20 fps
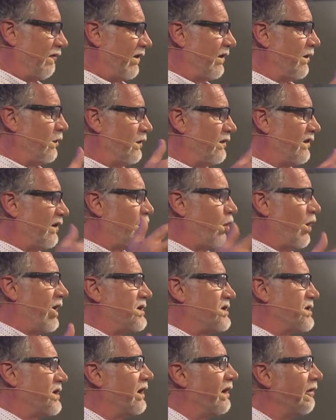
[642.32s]
there was a
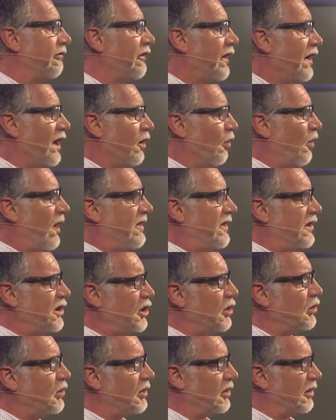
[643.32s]
question of whether
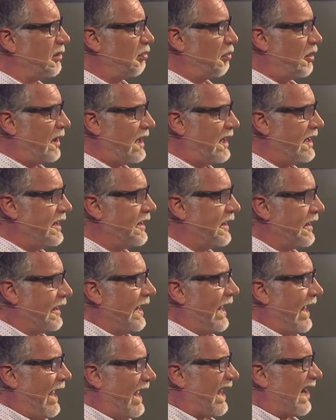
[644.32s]
you could be a